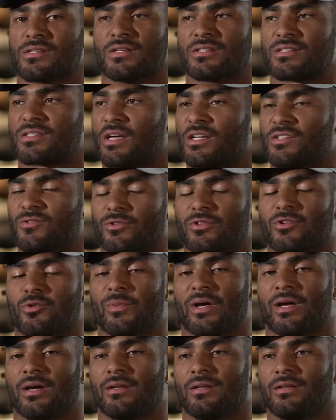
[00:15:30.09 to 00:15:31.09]
It stays with you,
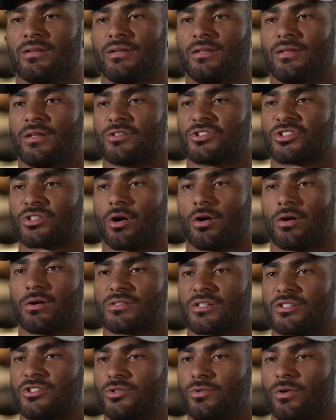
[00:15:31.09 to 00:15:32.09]
man. They, there's
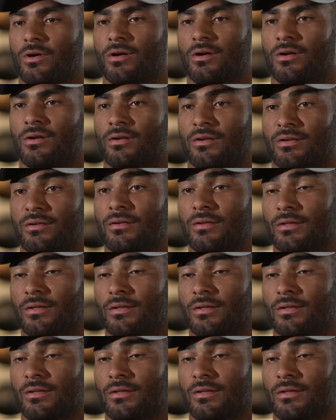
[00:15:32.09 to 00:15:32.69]
scars that you earn.